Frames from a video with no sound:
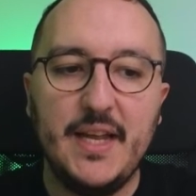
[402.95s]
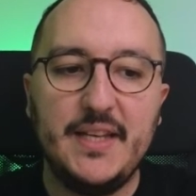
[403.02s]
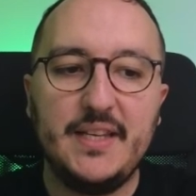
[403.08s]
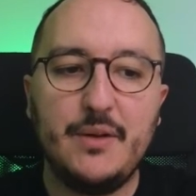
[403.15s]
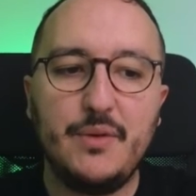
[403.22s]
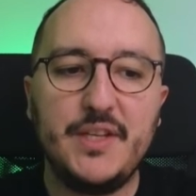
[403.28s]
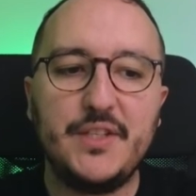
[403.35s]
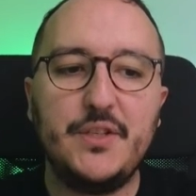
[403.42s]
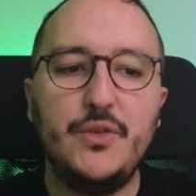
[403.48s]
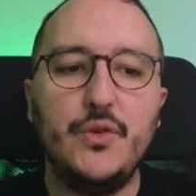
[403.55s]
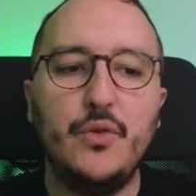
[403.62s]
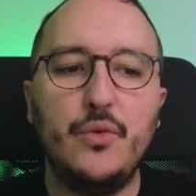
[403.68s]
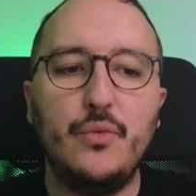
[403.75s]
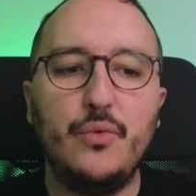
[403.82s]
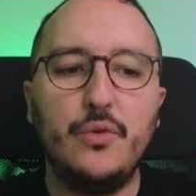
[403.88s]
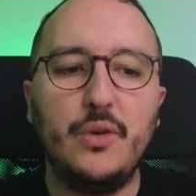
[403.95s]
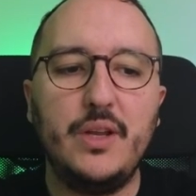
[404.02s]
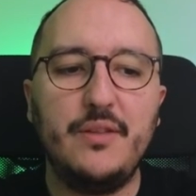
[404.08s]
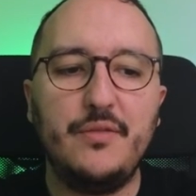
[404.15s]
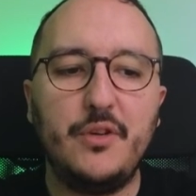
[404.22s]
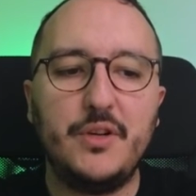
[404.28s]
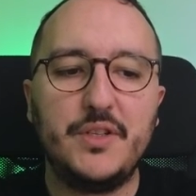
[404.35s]
There is no row
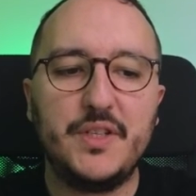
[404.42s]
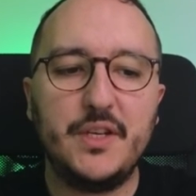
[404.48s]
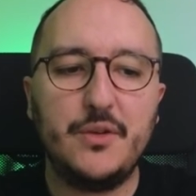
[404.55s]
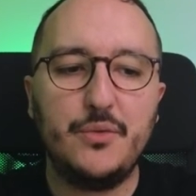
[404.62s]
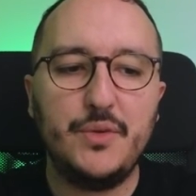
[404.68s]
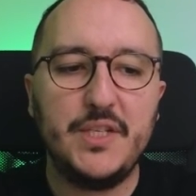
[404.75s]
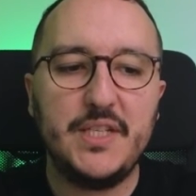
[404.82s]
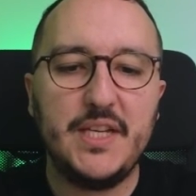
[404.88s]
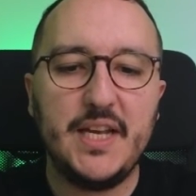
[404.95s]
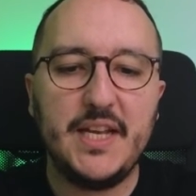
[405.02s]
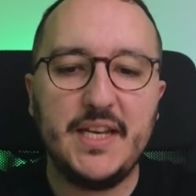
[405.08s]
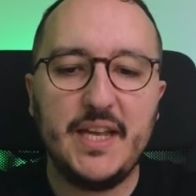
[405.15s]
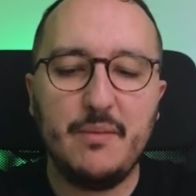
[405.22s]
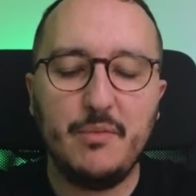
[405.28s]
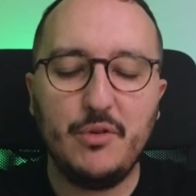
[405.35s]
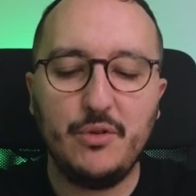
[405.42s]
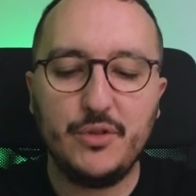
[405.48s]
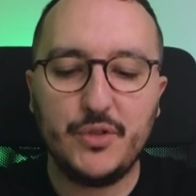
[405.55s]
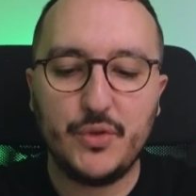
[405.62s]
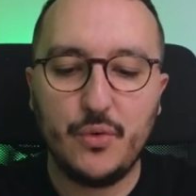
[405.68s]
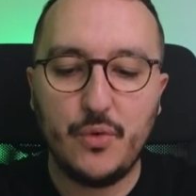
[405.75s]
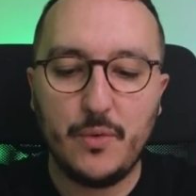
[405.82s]
level security enabled,
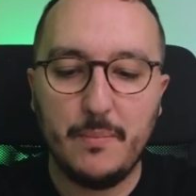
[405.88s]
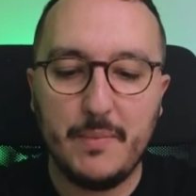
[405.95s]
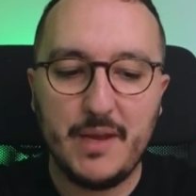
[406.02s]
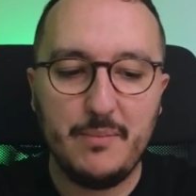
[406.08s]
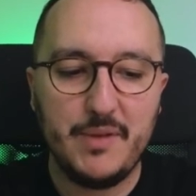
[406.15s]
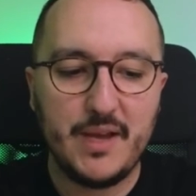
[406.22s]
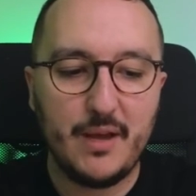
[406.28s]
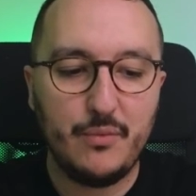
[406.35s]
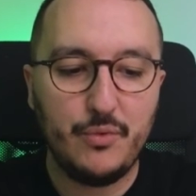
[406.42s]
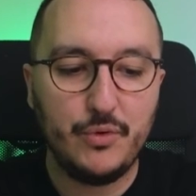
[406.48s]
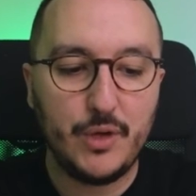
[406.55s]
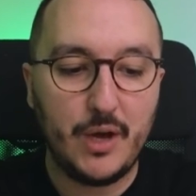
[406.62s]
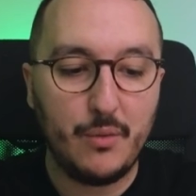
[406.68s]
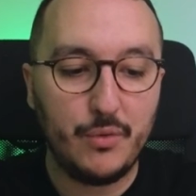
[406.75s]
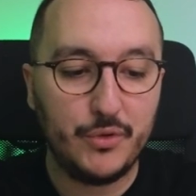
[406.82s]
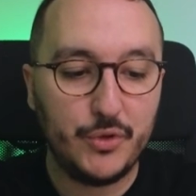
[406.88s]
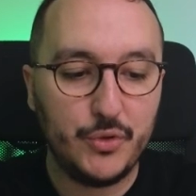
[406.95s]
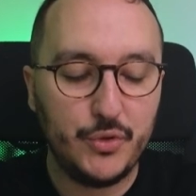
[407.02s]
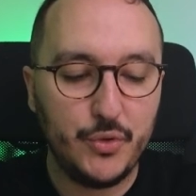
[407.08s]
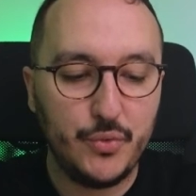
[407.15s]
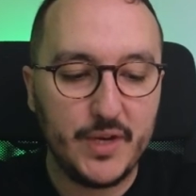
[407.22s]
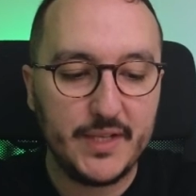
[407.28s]
so maybe I would I want to
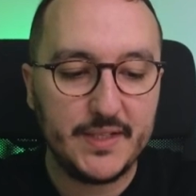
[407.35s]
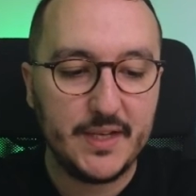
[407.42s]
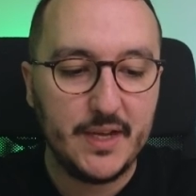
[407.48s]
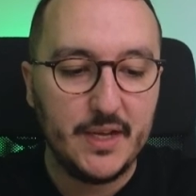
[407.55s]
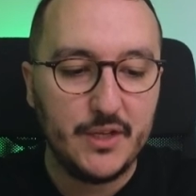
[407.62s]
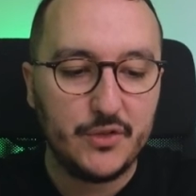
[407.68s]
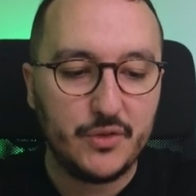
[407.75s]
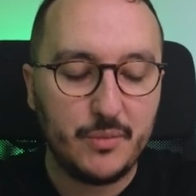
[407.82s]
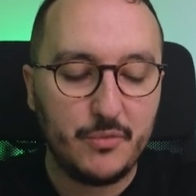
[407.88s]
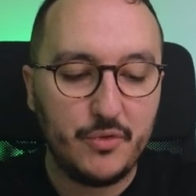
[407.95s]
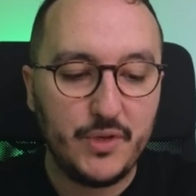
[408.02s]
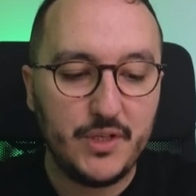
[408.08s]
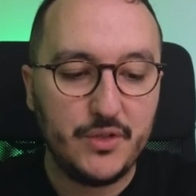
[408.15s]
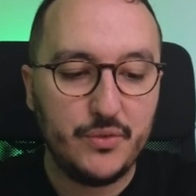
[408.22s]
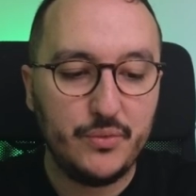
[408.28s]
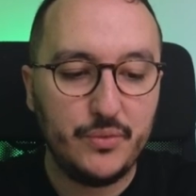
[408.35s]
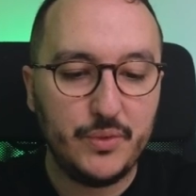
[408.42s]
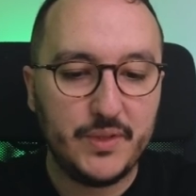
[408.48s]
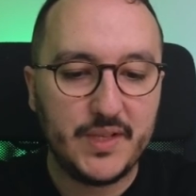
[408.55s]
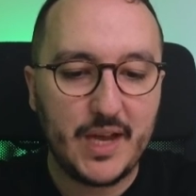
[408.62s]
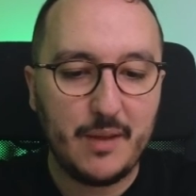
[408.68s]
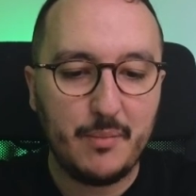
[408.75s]
do it. So I'm going to
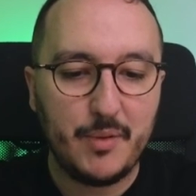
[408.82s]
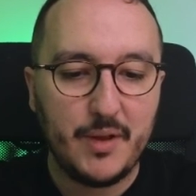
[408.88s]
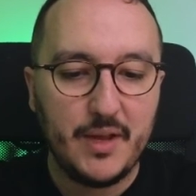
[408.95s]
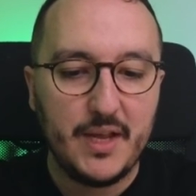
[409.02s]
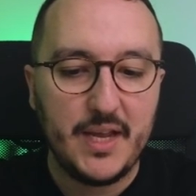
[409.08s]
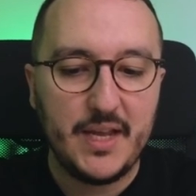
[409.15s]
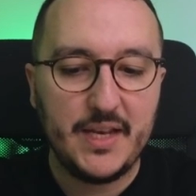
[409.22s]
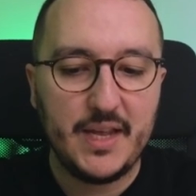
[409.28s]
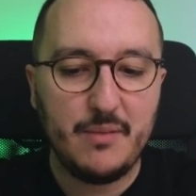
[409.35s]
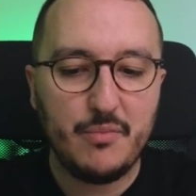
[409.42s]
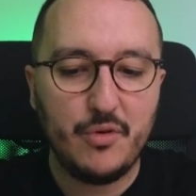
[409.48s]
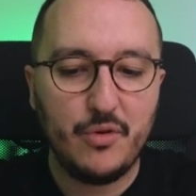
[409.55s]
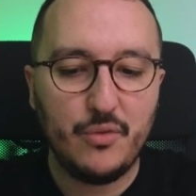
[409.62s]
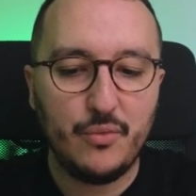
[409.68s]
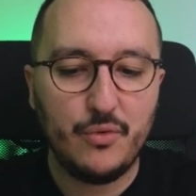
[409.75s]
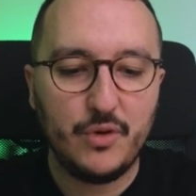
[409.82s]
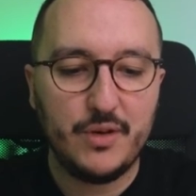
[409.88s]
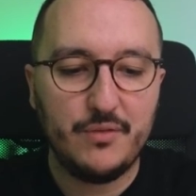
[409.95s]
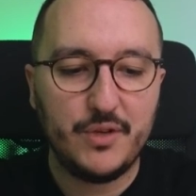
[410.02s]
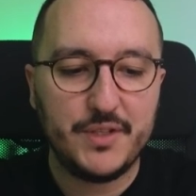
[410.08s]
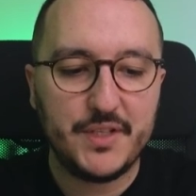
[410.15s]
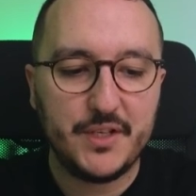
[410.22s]
type enable row
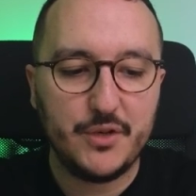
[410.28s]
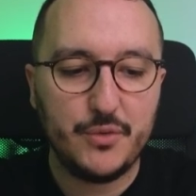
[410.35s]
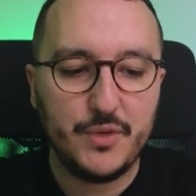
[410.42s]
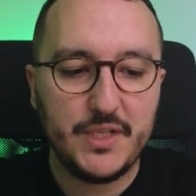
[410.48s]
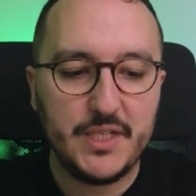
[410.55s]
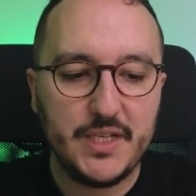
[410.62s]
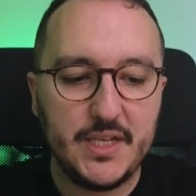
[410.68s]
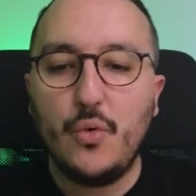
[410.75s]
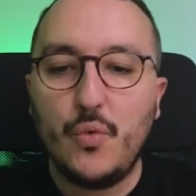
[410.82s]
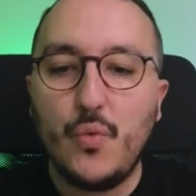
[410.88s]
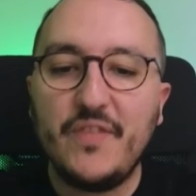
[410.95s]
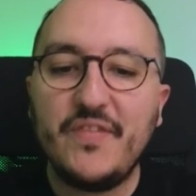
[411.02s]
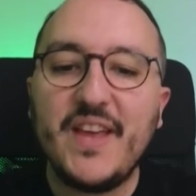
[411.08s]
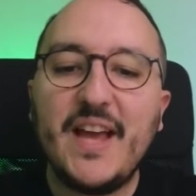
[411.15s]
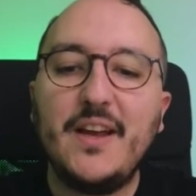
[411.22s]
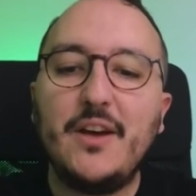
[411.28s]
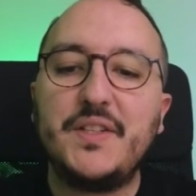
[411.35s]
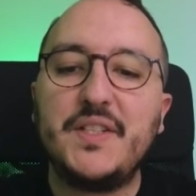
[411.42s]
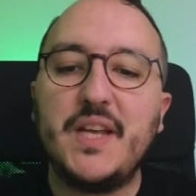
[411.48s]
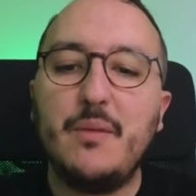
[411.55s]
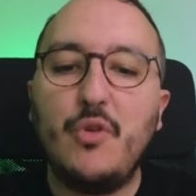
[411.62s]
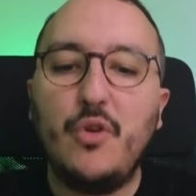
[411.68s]
level security. We've got our
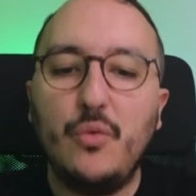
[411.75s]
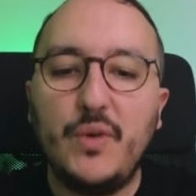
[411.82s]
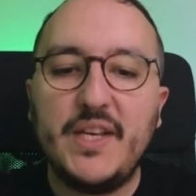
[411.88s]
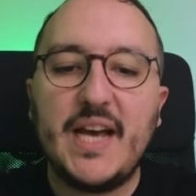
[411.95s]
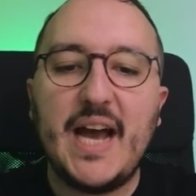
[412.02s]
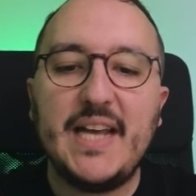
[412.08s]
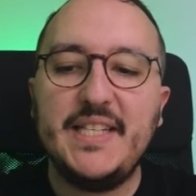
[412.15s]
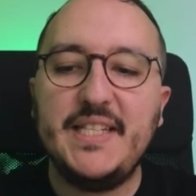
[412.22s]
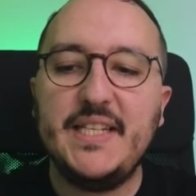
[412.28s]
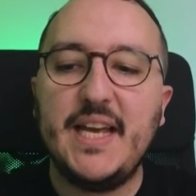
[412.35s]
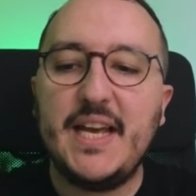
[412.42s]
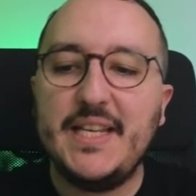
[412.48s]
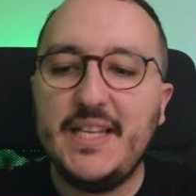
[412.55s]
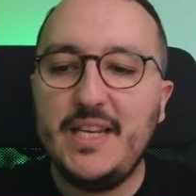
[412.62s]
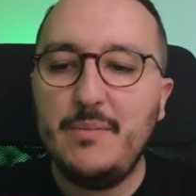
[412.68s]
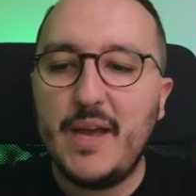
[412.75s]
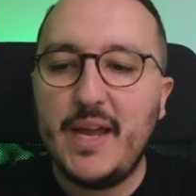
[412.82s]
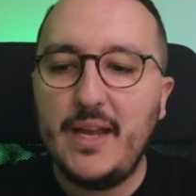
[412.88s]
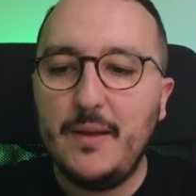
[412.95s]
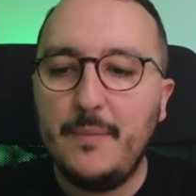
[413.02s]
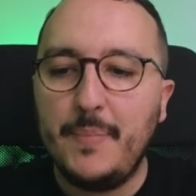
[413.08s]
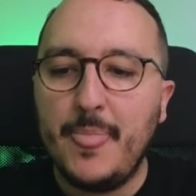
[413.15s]
table with ID and
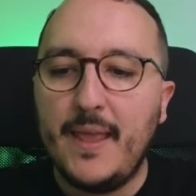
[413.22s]
email.